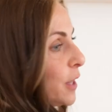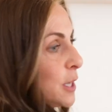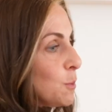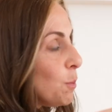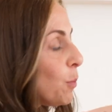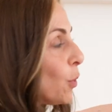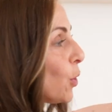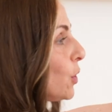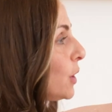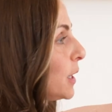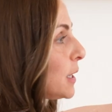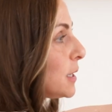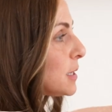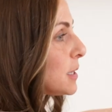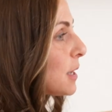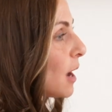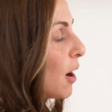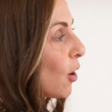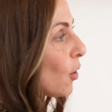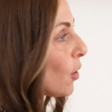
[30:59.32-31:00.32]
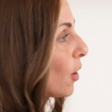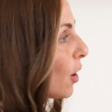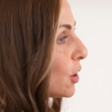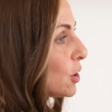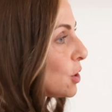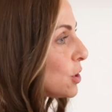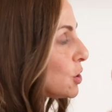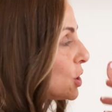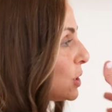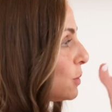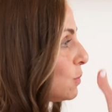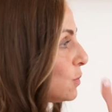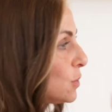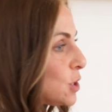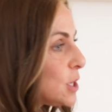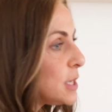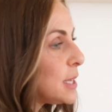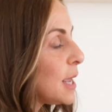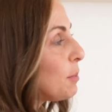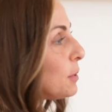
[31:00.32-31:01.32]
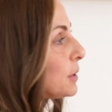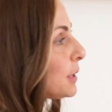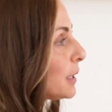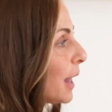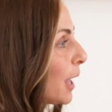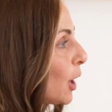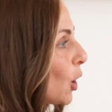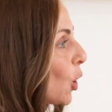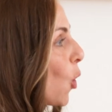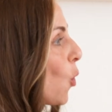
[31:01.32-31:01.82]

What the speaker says: these burdens she's able to let